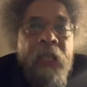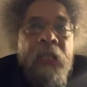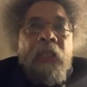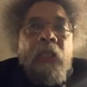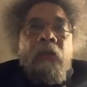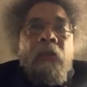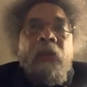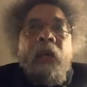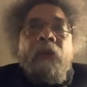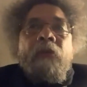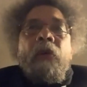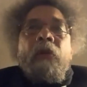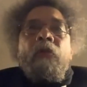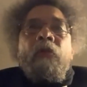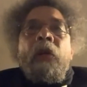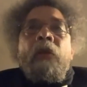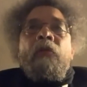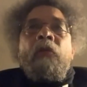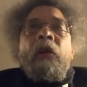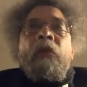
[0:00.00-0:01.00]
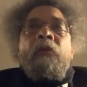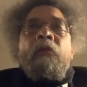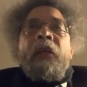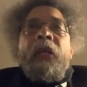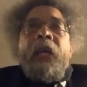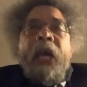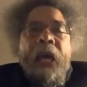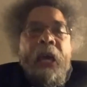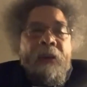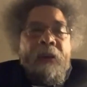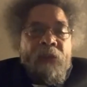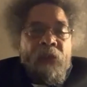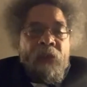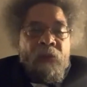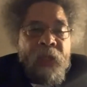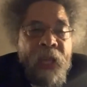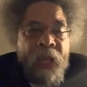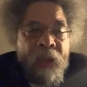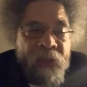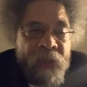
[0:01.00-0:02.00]
So that what we have is
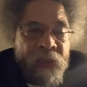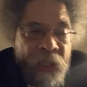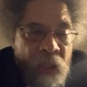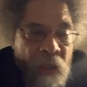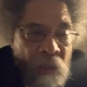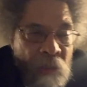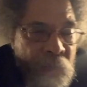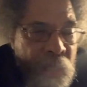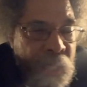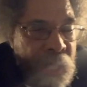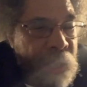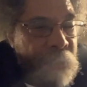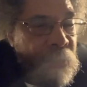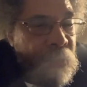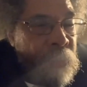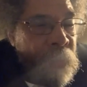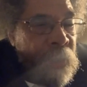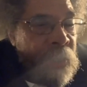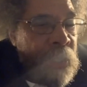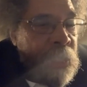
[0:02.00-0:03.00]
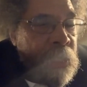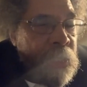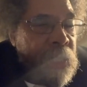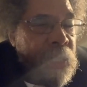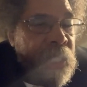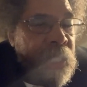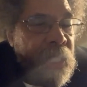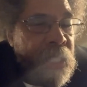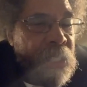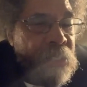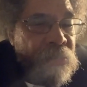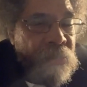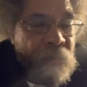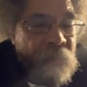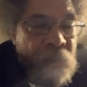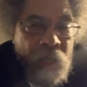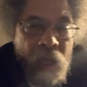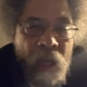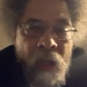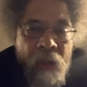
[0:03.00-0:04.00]
we have to say, okay, when we look at the
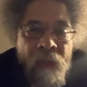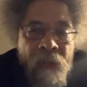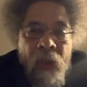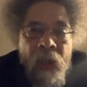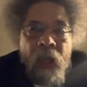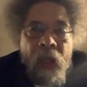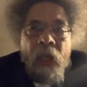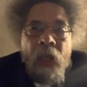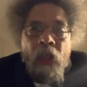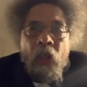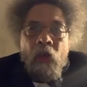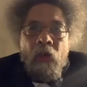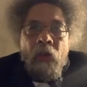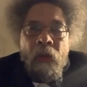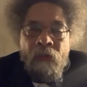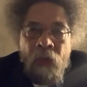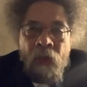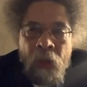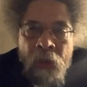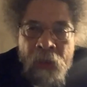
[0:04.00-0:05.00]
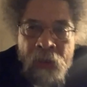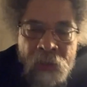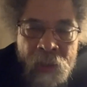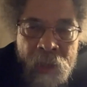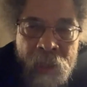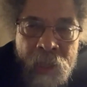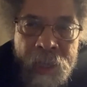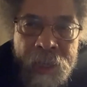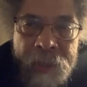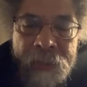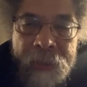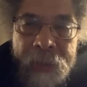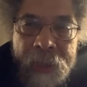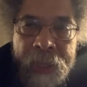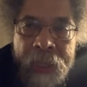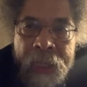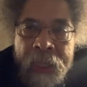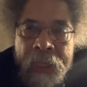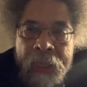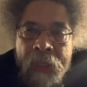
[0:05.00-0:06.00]
history of universities
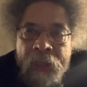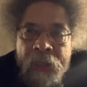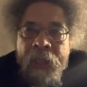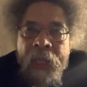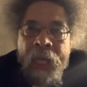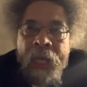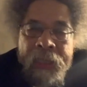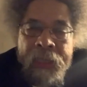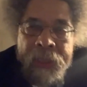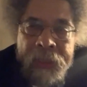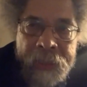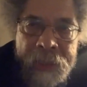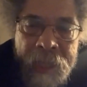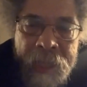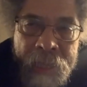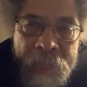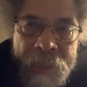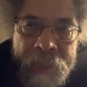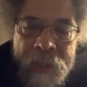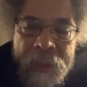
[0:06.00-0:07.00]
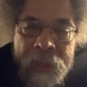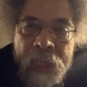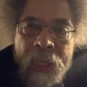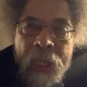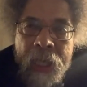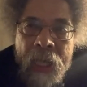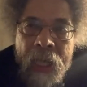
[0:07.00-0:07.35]
in the United States